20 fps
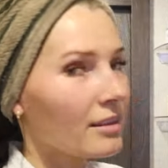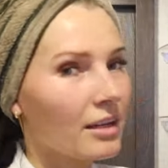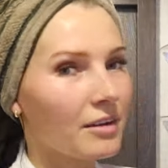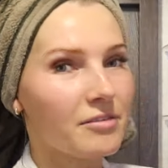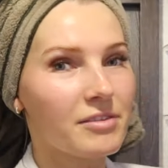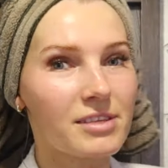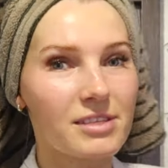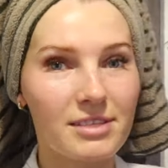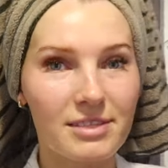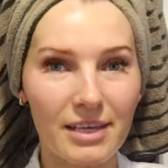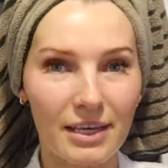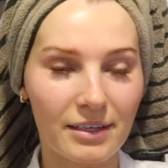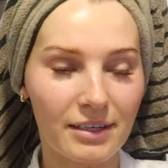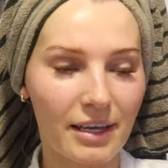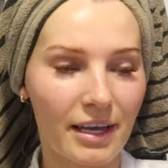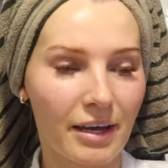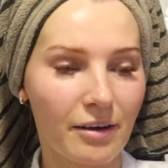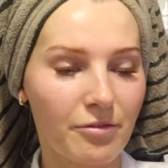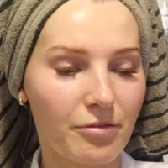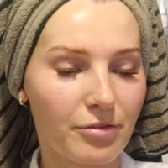love this scent
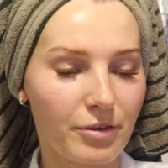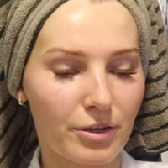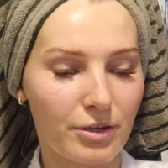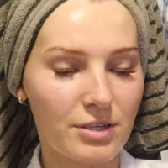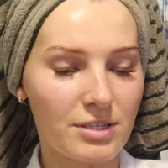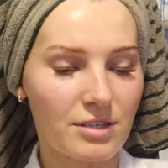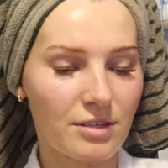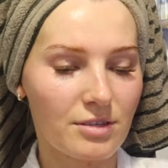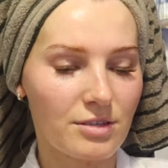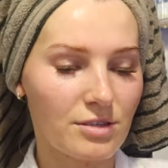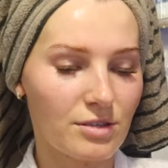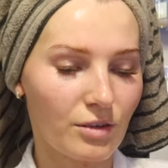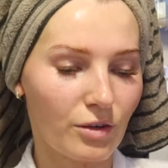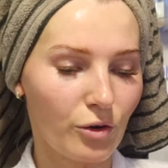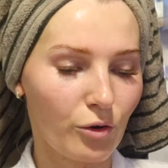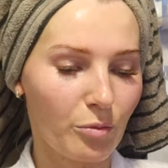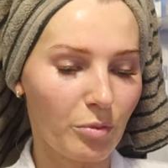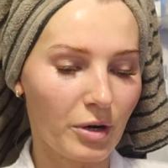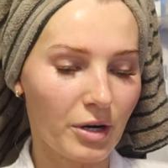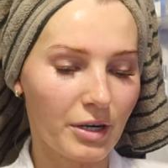at first. This is a
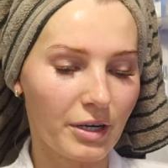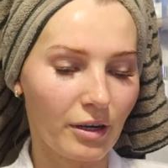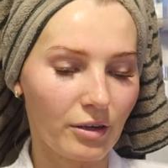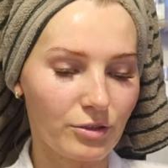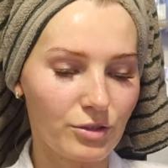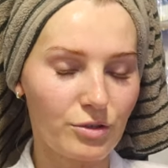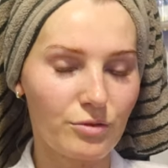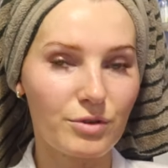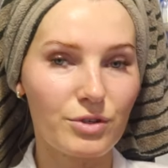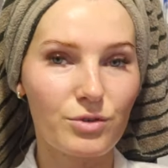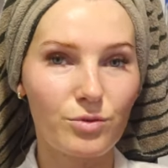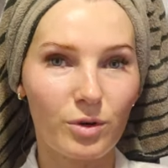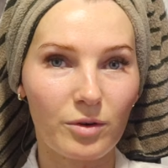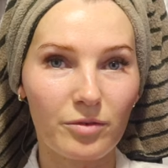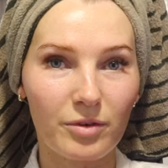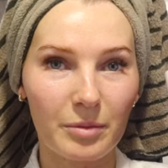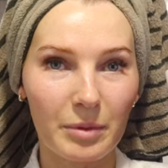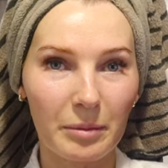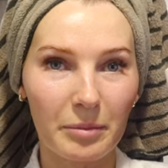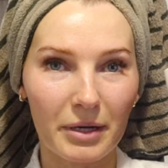Kopari Ultra Restore
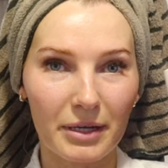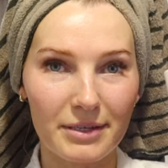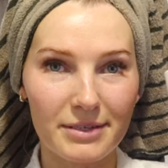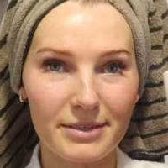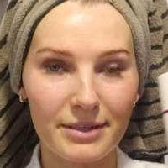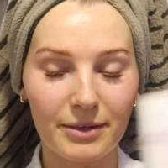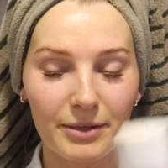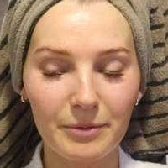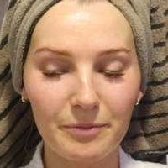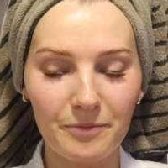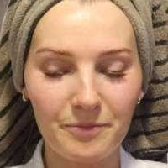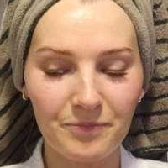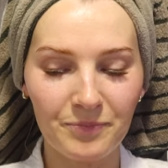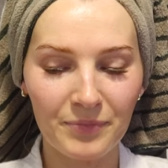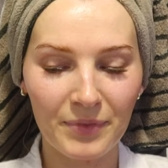Body Serum,